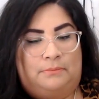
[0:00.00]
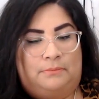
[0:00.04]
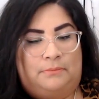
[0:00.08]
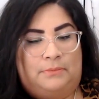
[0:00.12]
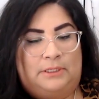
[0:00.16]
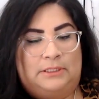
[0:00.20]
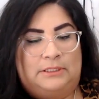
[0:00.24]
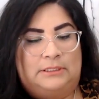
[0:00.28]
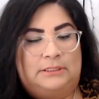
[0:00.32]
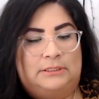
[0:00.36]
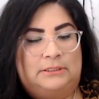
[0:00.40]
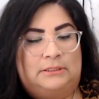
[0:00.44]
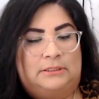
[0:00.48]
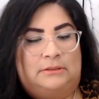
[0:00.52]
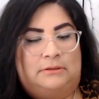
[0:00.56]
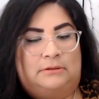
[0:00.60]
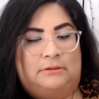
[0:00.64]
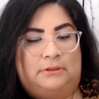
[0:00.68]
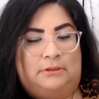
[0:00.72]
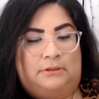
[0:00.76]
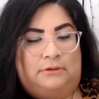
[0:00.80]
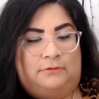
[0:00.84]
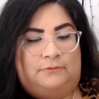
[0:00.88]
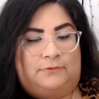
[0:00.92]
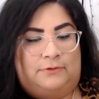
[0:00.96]
This is
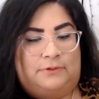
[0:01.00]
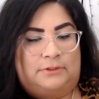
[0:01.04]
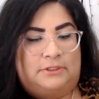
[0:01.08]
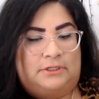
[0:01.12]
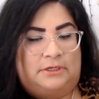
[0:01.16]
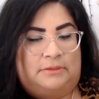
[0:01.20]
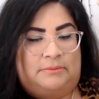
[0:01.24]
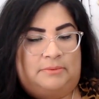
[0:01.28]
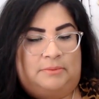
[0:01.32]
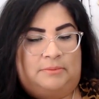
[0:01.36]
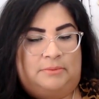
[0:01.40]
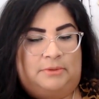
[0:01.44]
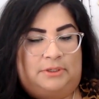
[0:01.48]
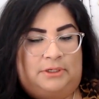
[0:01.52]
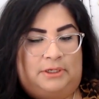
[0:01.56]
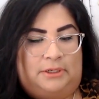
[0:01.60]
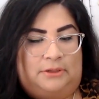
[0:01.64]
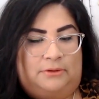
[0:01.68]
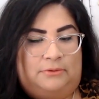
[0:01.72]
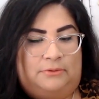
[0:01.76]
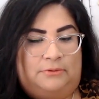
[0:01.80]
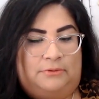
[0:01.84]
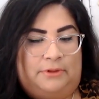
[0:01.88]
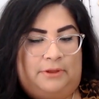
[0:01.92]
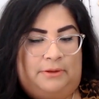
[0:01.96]
literally the first time I'm looking
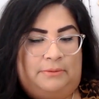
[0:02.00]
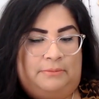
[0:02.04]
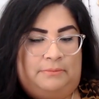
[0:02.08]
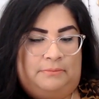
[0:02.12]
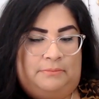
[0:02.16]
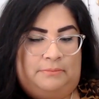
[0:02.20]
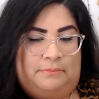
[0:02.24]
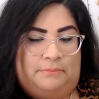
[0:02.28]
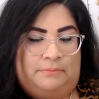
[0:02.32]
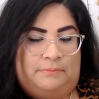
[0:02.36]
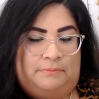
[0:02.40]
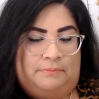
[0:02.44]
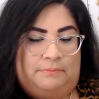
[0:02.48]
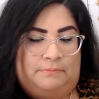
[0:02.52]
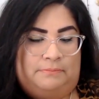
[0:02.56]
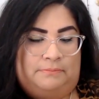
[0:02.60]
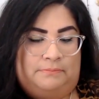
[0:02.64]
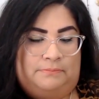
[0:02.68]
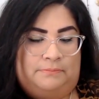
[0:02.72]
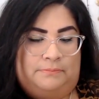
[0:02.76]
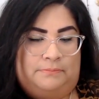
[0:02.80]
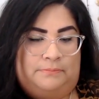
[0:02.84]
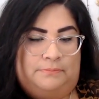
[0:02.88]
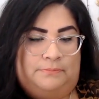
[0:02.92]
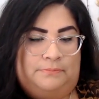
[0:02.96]
through them.
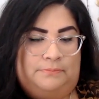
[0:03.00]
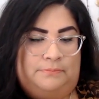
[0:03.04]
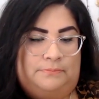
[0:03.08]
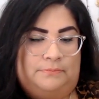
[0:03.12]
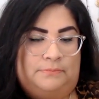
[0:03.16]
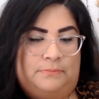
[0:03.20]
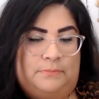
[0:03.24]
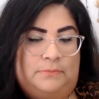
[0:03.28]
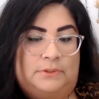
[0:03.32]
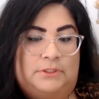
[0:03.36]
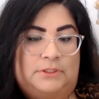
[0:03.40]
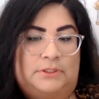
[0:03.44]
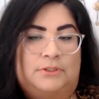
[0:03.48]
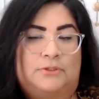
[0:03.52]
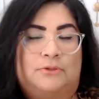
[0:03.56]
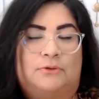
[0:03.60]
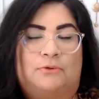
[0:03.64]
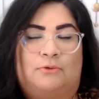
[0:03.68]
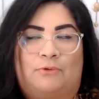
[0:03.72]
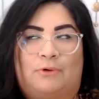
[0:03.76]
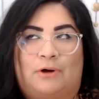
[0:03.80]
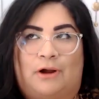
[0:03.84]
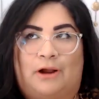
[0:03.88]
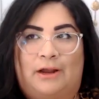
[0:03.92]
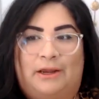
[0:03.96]

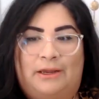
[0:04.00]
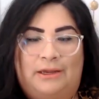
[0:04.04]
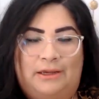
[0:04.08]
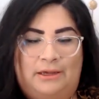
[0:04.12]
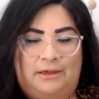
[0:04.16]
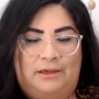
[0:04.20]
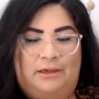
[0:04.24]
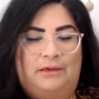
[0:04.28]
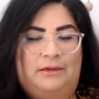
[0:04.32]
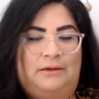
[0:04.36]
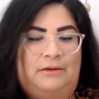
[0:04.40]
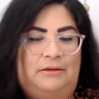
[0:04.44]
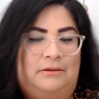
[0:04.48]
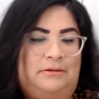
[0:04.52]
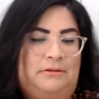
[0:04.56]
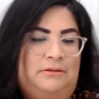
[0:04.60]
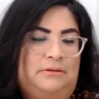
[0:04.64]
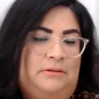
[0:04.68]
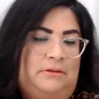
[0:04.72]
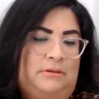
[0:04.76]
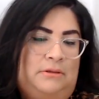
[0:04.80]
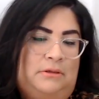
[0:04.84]
Scrying.